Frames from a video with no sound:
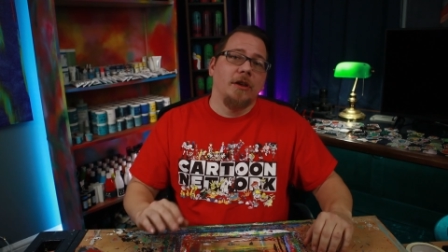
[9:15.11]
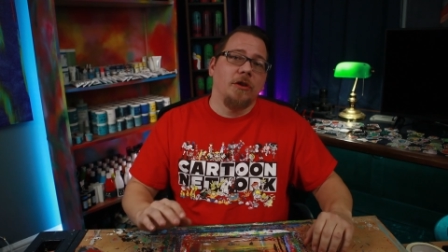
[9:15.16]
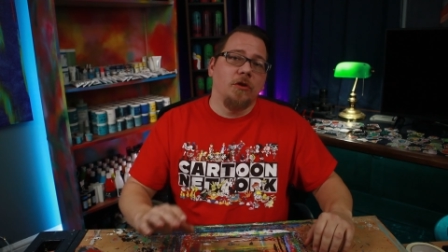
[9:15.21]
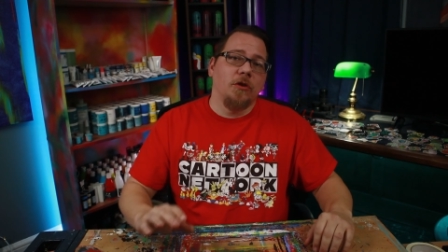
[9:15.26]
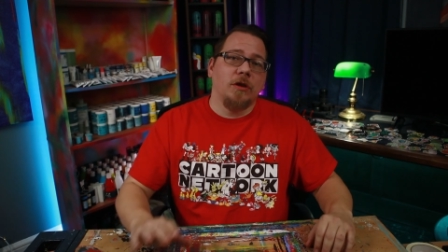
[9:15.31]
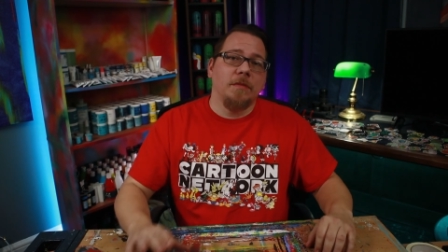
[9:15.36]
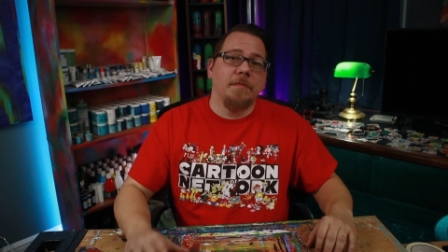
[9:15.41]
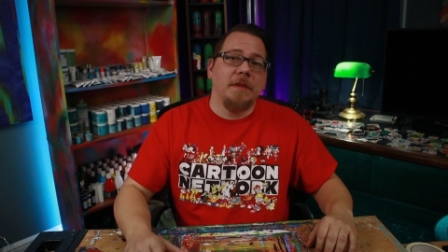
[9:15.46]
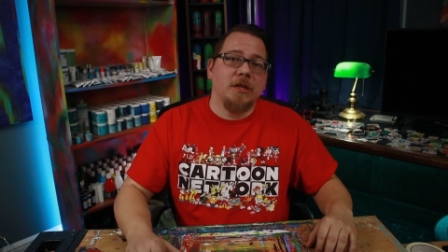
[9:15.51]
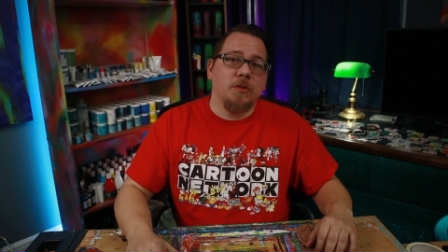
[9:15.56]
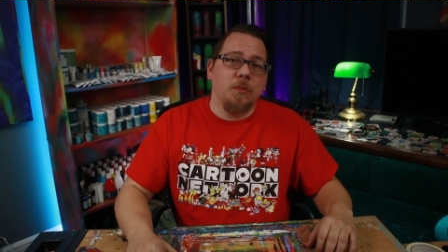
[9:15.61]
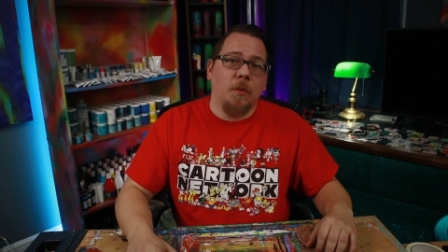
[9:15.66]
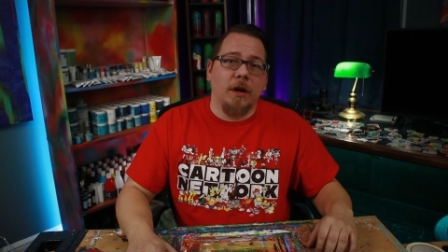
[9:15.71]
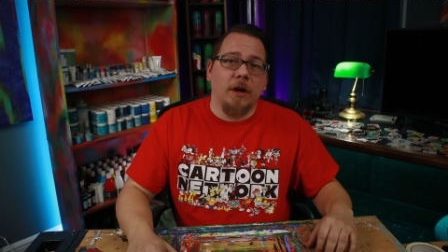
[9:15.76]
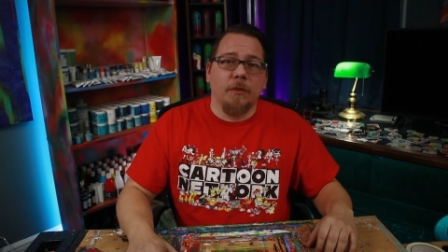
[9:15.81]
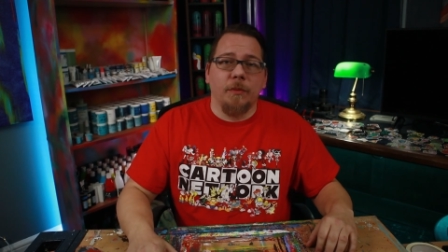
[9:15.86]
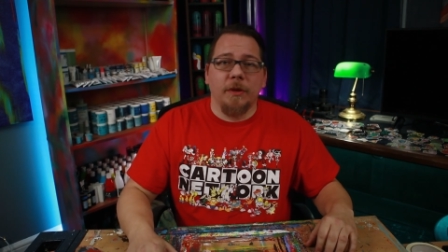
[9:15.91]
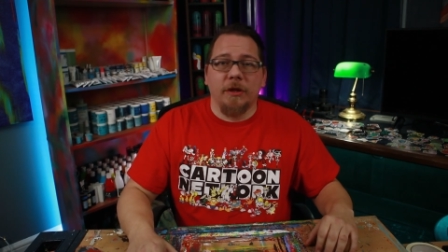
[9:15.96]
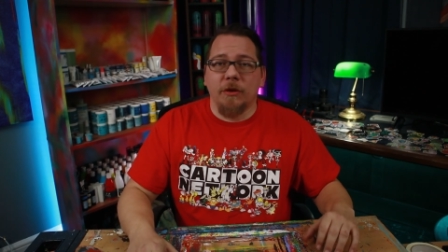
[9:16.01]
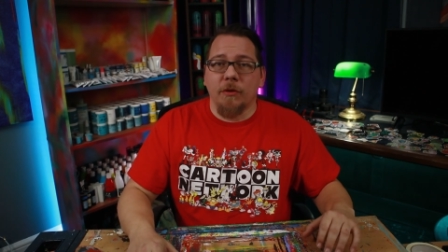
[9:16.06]
you can mix
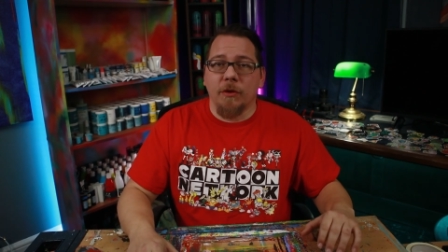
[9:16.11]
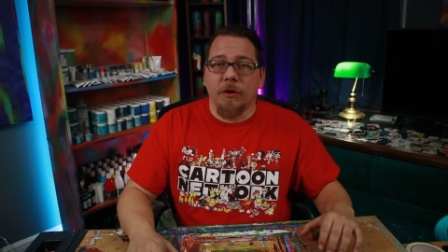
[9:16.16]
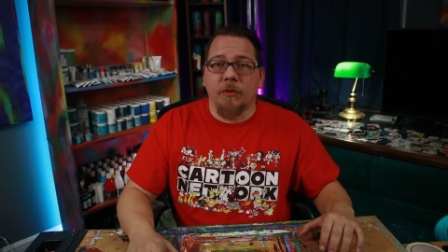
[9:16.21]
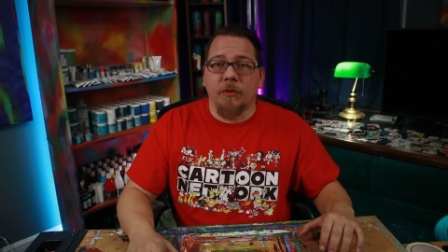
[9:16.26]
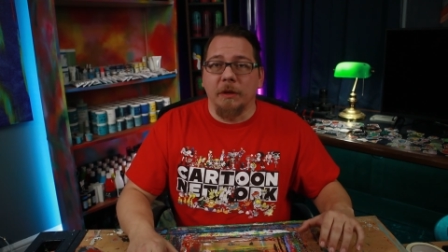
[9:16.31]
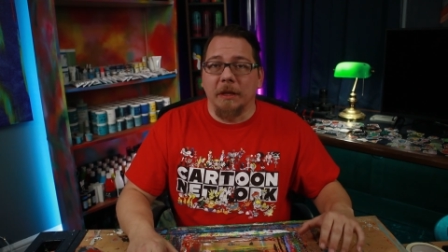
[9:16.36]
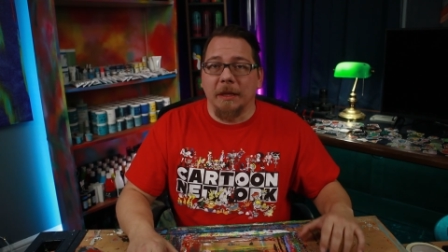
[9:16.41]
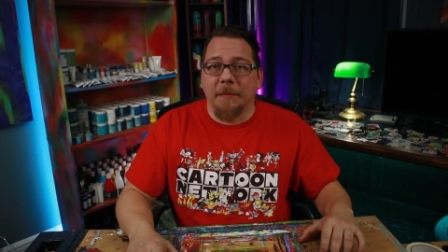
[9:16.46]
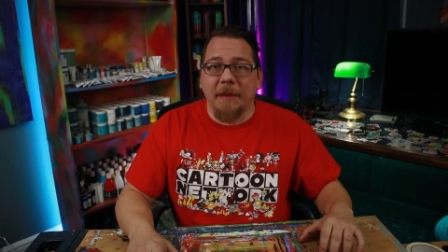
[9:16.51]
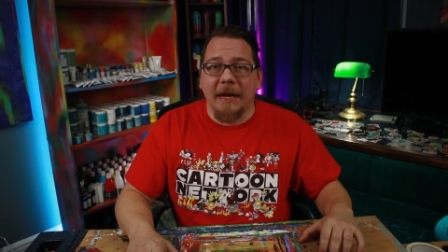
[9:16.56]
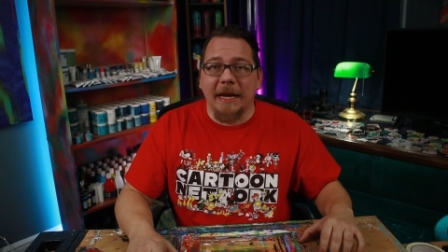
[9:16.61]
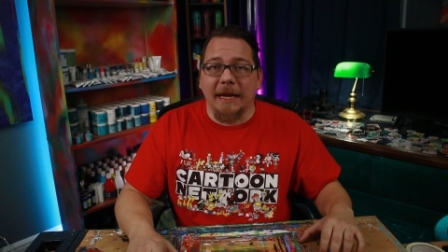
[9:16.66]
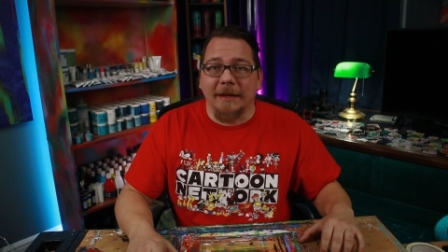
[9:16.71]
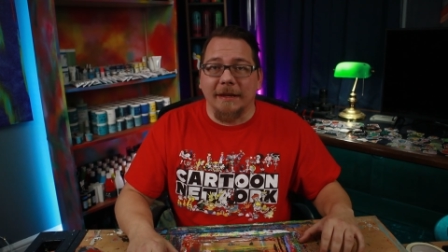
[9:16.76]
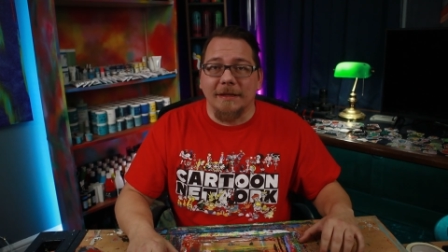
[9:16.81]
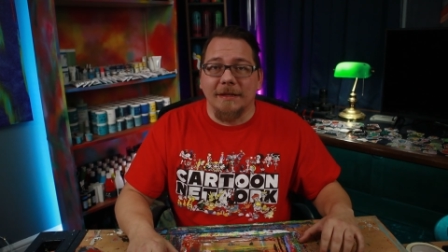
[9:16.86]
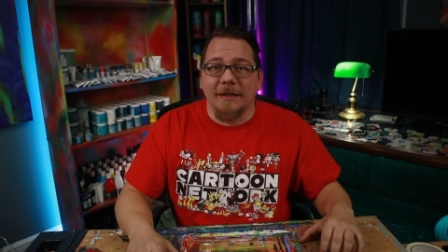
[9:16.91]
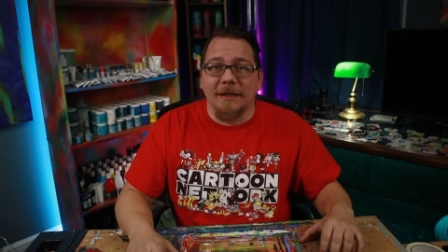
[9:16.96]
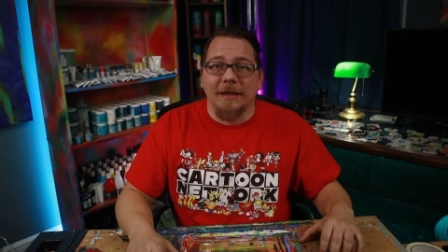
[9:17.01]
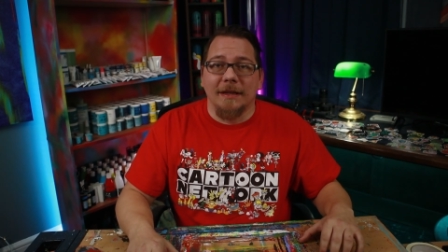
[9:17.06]
water with your acrylic
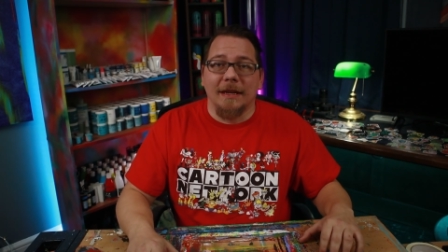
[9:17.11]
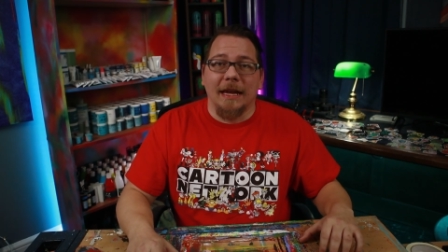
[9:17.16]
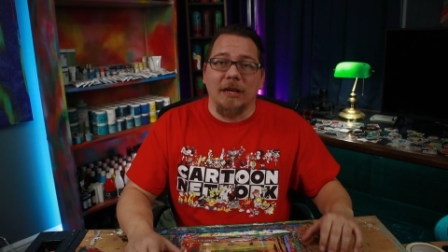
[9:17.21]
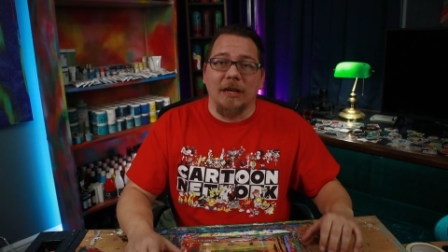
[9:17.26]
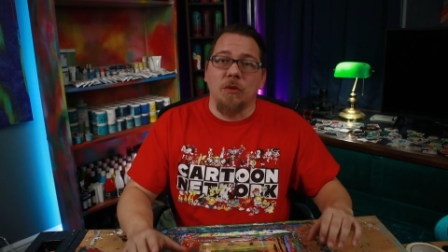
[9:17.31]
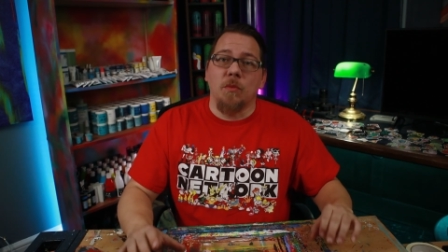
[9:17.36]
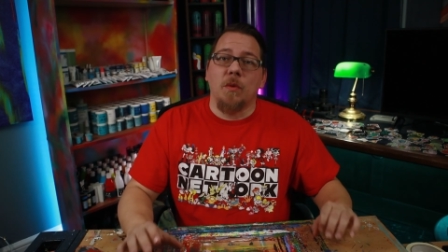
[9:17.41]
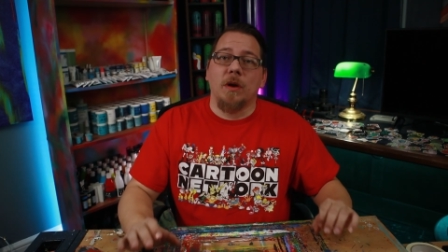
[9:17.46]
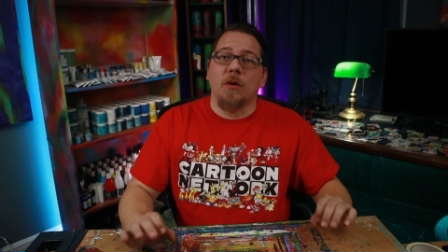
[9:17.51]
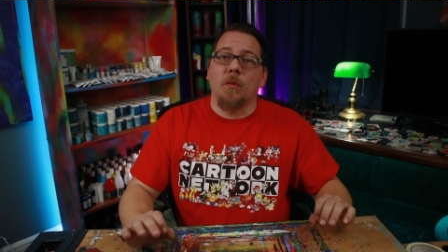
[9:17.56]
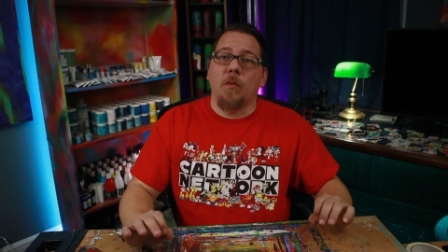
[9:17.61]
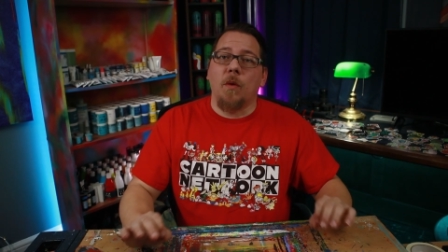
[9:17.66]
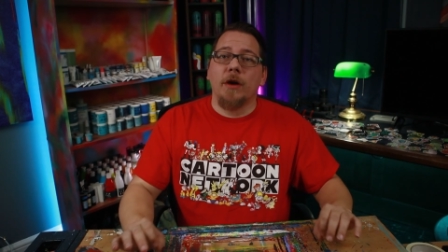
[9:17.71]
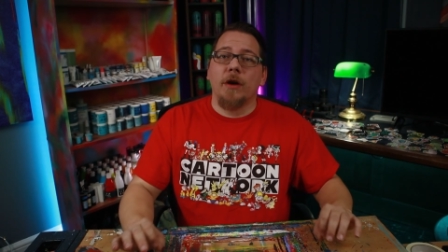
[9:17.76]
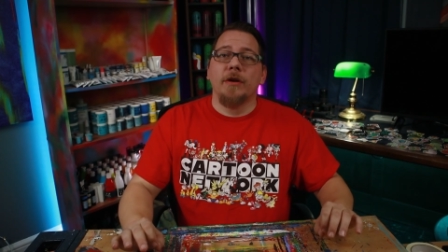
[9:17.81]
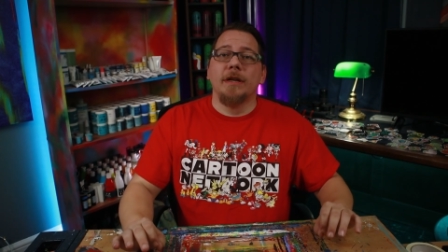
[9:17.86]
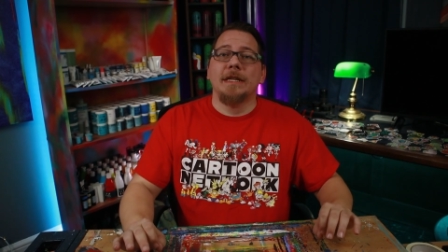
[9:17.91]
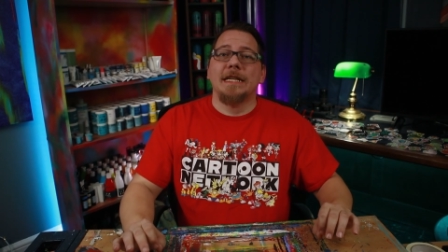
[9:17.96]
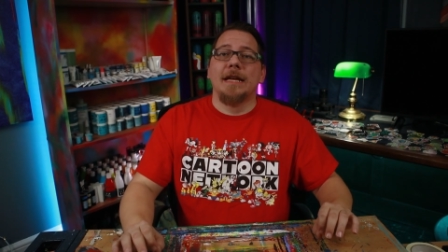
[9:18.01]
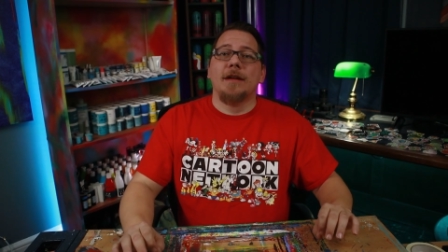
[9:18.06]
paint. And you want to
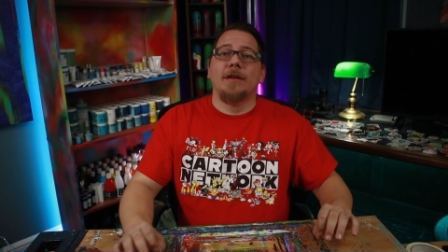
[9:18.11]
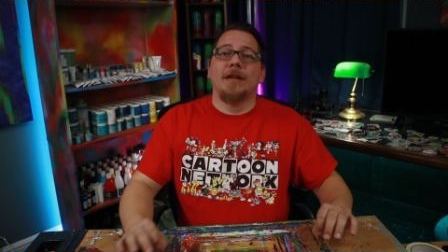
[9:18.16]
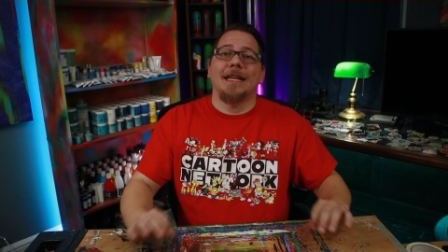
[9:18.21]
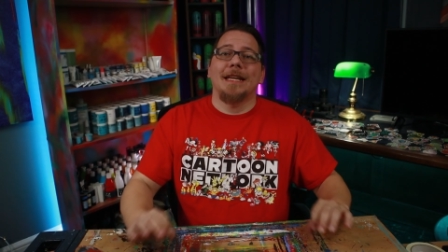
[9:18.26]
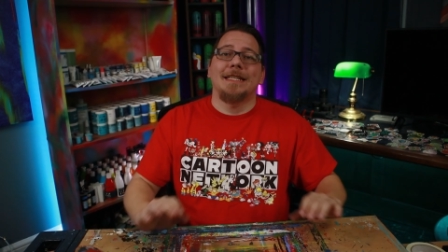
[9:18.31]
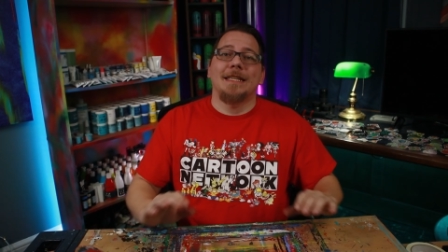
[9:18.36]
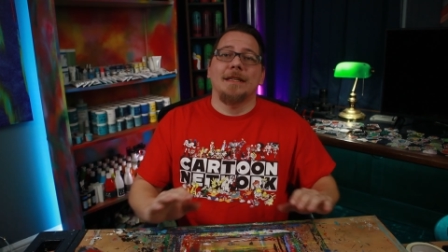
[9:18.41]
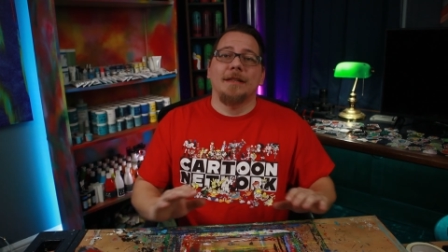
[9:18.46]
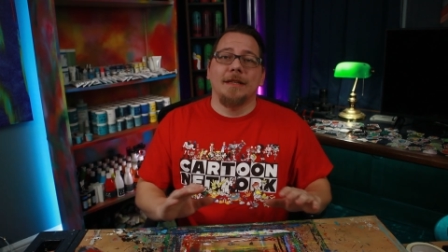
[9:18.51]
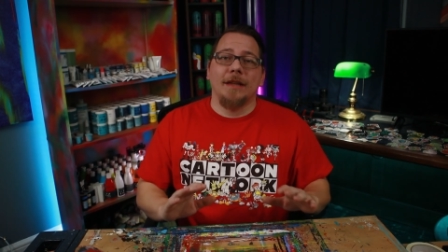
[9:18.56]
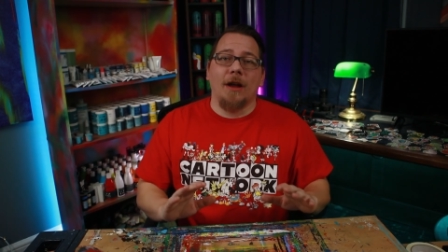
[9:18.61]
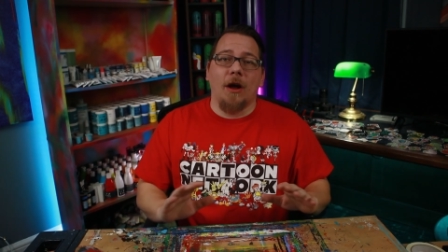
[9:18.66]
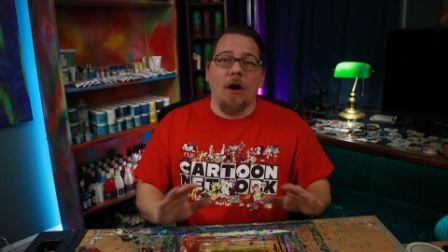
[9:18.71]
water it down until